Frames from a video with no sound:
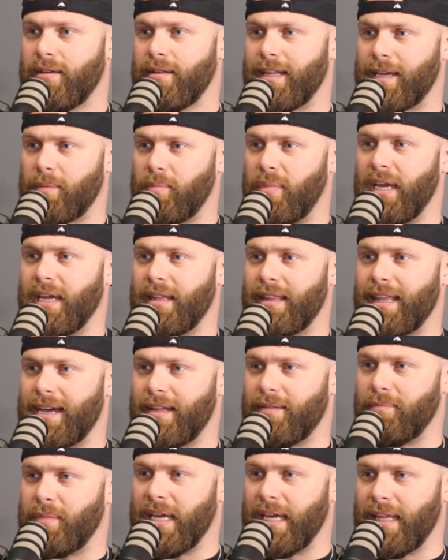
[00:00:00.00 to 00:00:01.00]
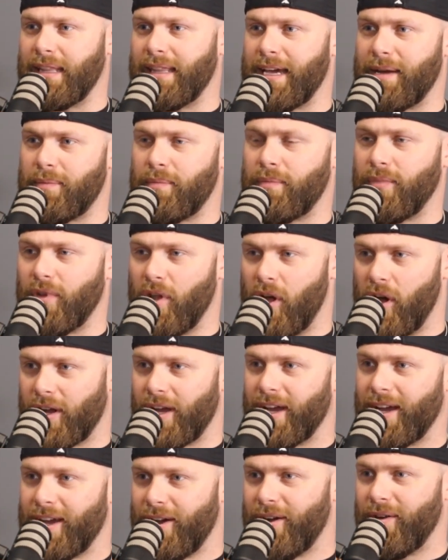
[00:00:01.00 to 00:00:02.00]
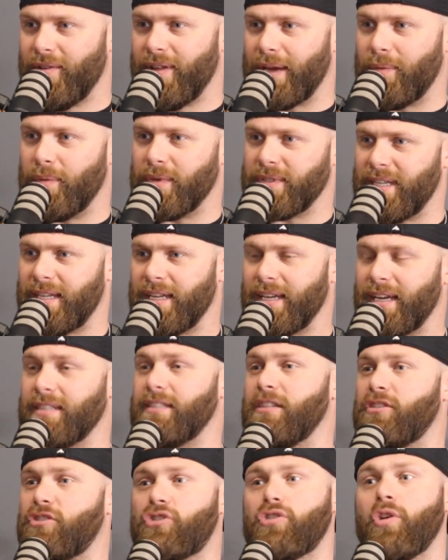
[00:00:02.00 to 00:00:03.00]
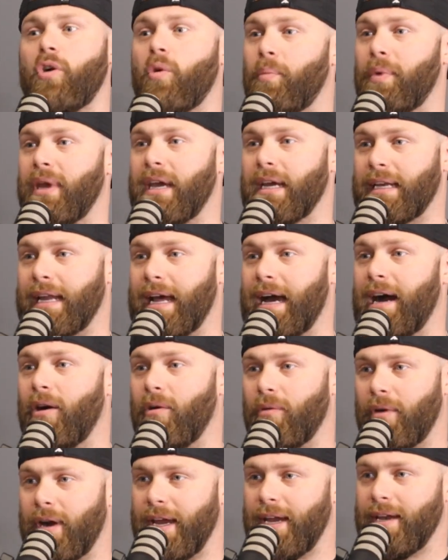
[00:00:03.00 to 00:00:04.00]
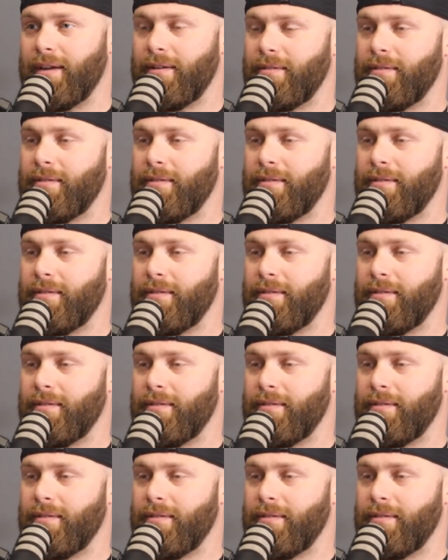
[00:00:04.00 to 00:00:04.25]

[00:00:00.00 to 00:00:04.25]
Like being that long ago? Like, was it, because it's so big now, right?